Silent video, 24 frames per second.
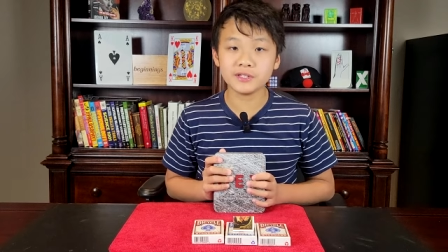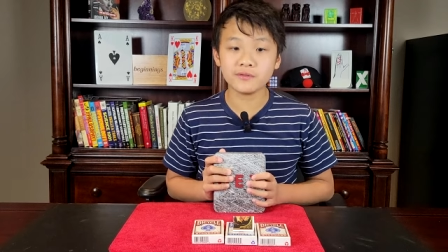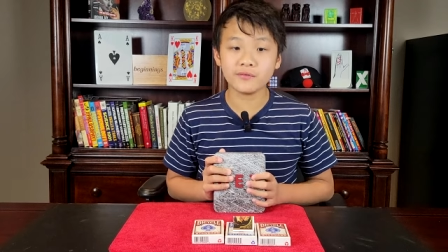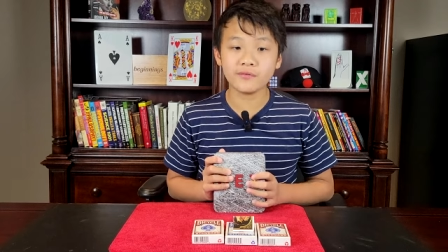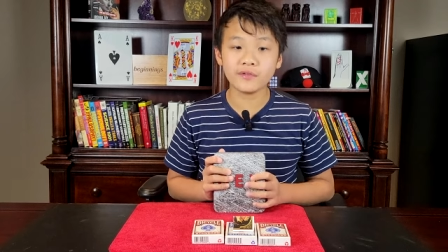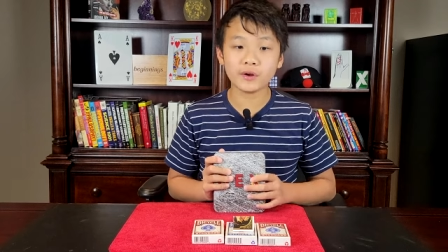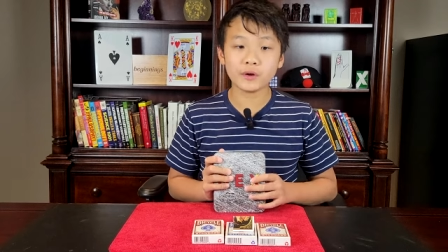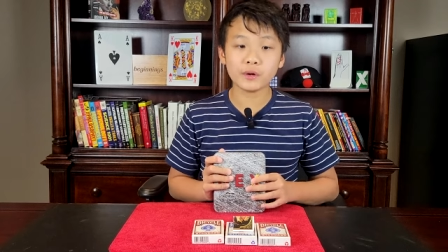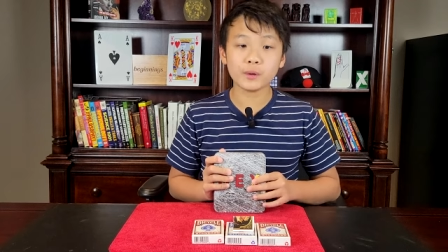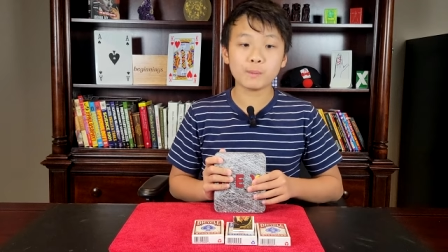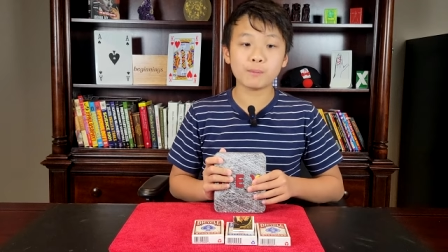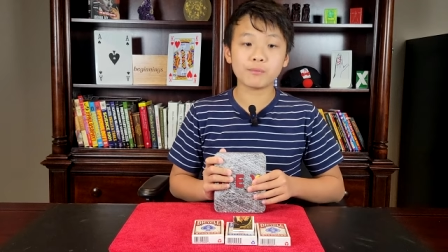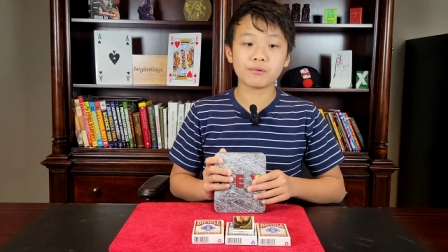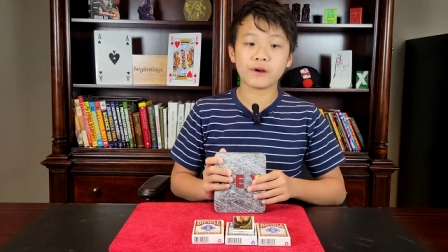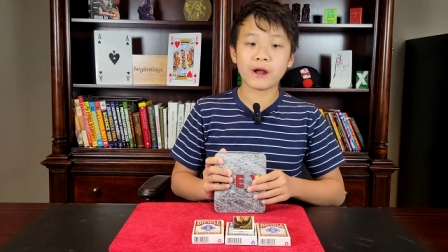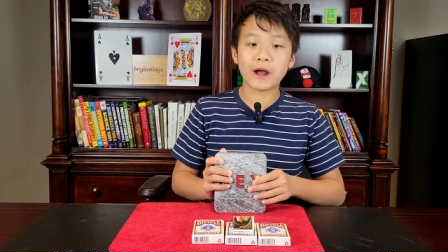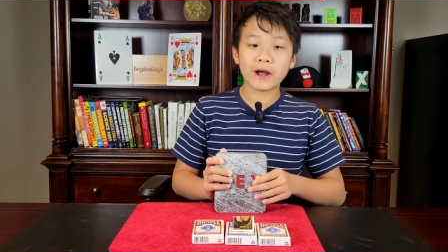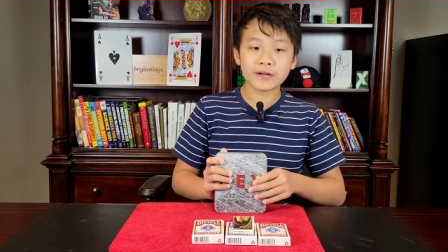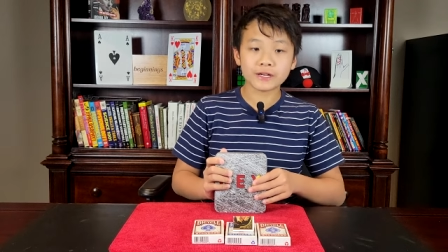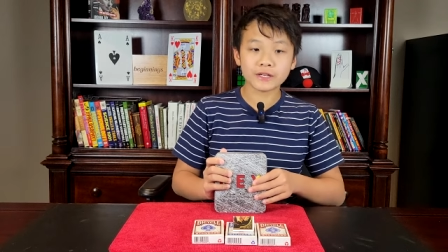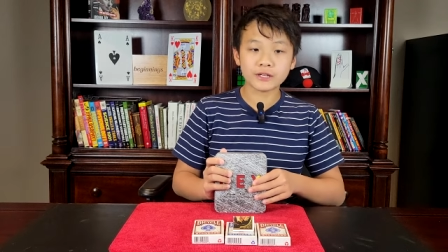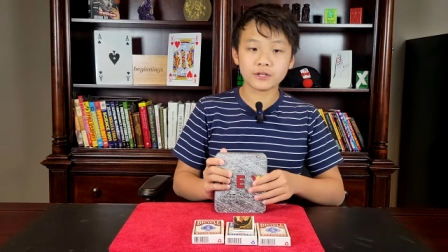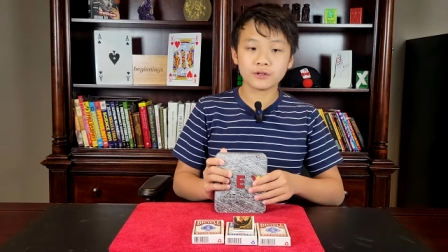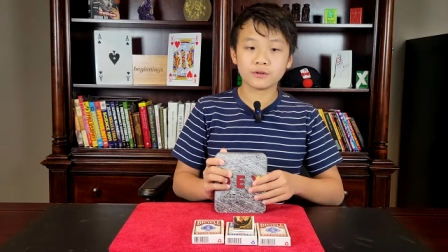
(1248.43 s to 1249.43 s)
It's very
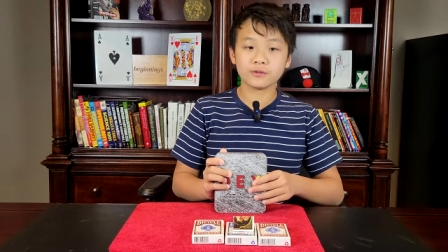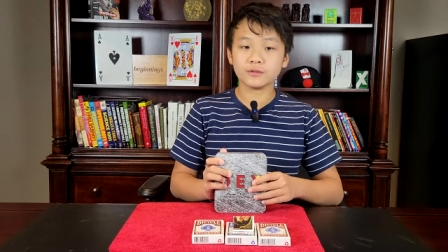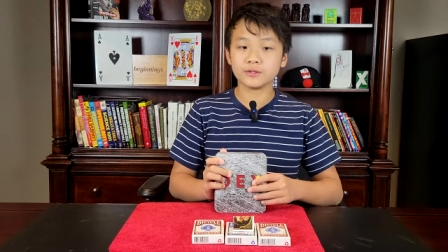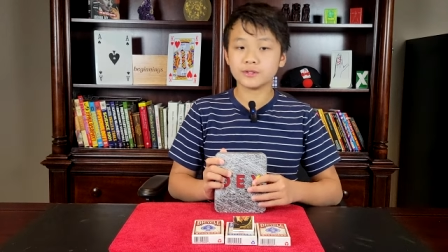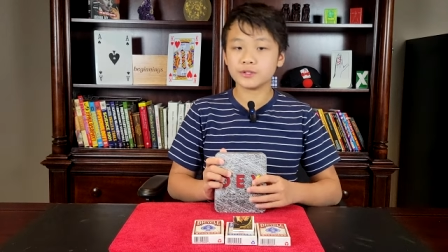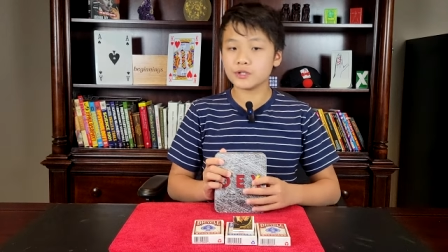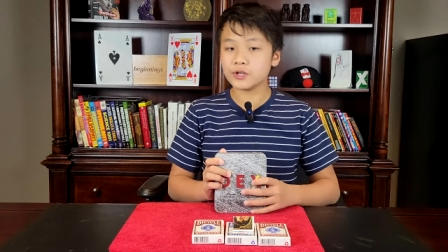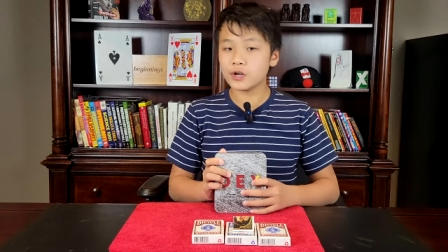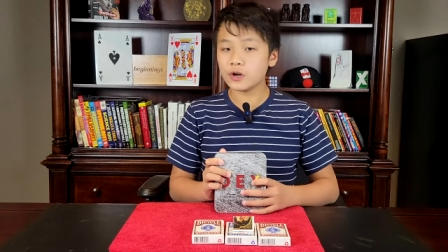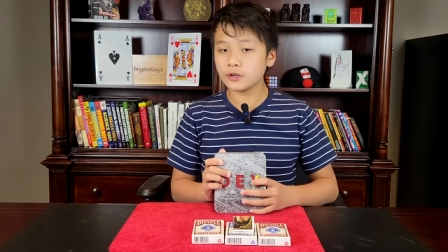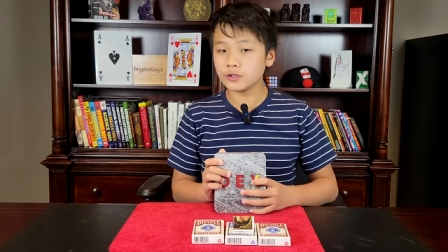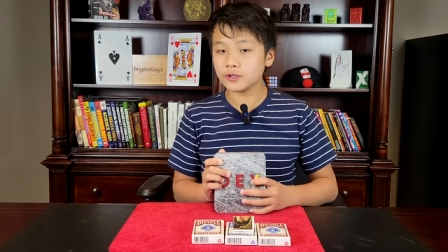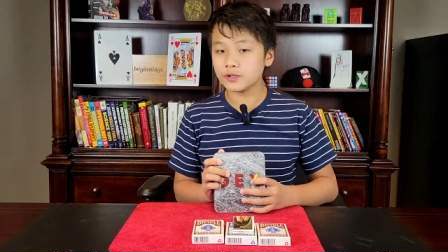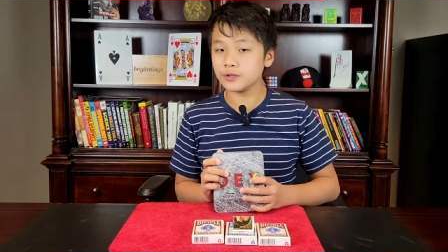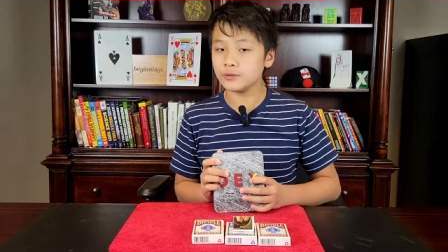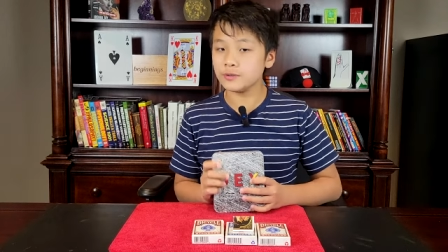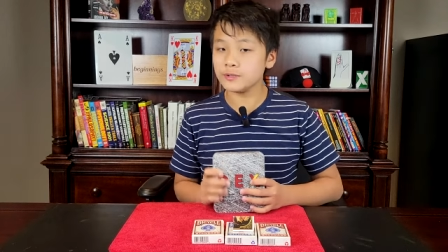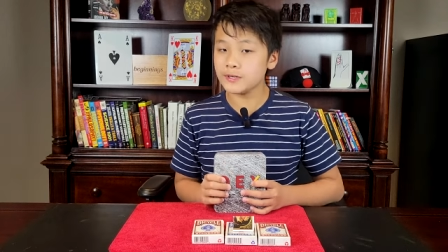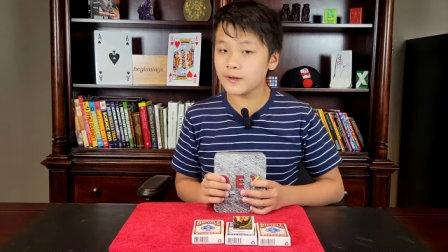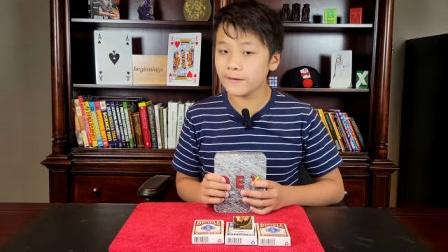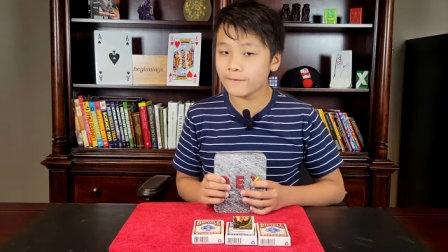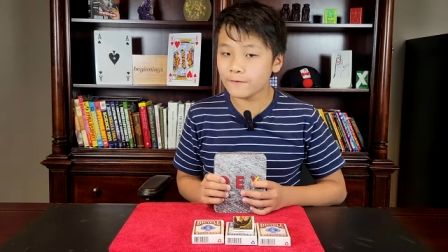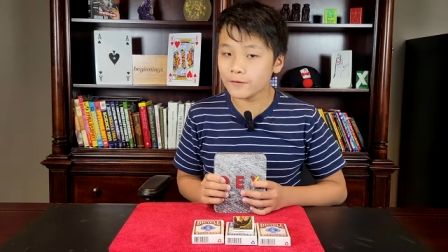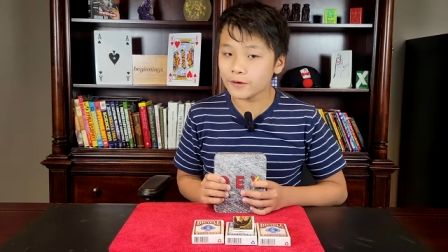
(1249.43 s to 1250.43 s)
practical. It's not
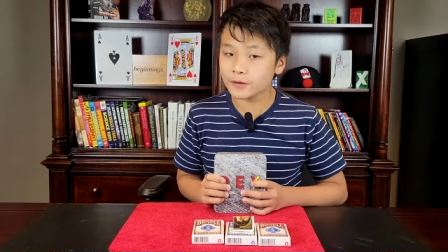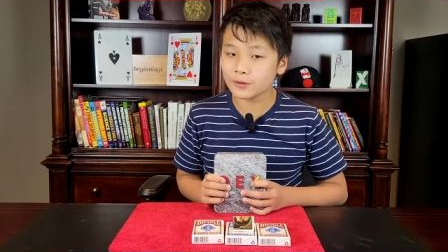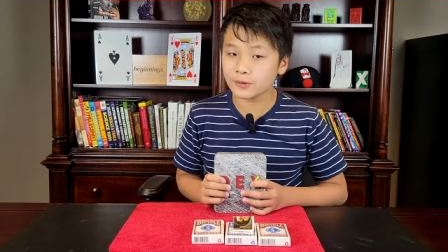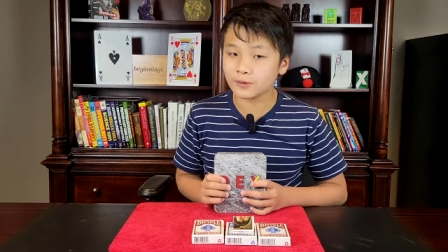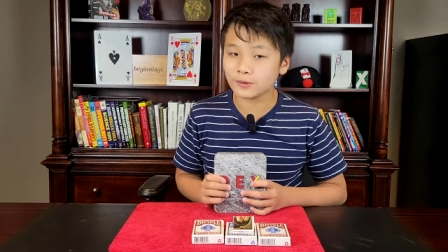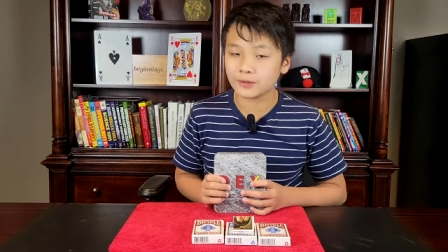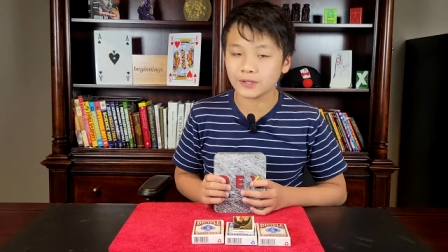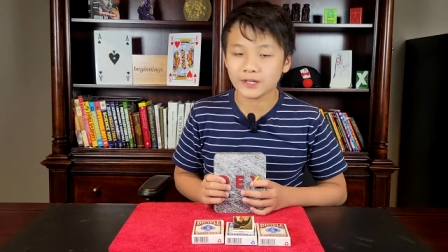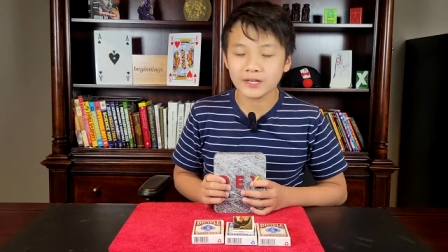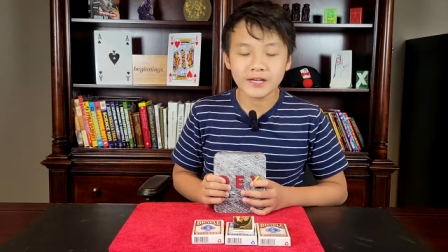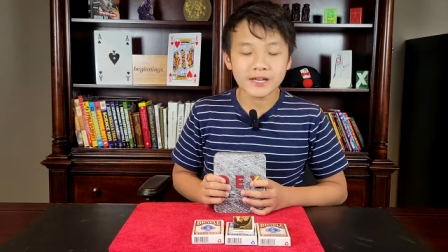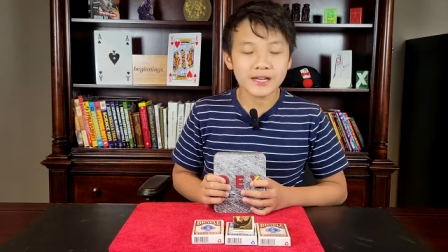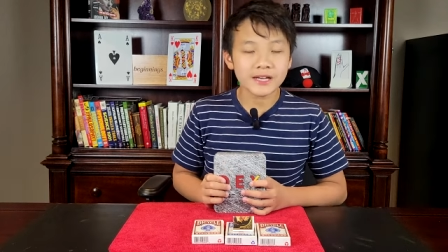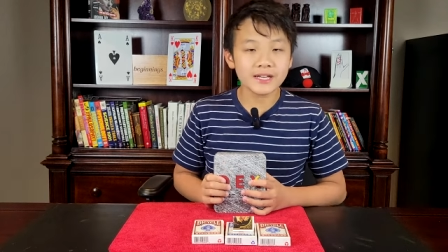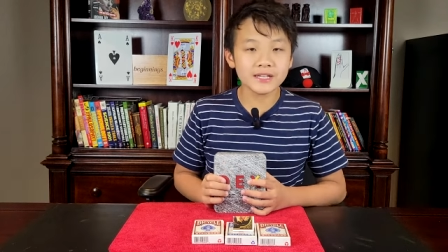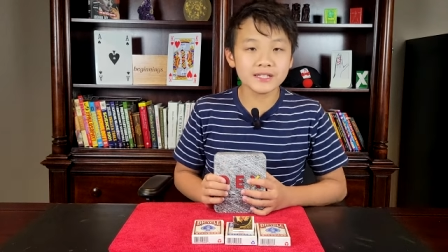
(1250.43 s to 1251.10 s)
too difficult.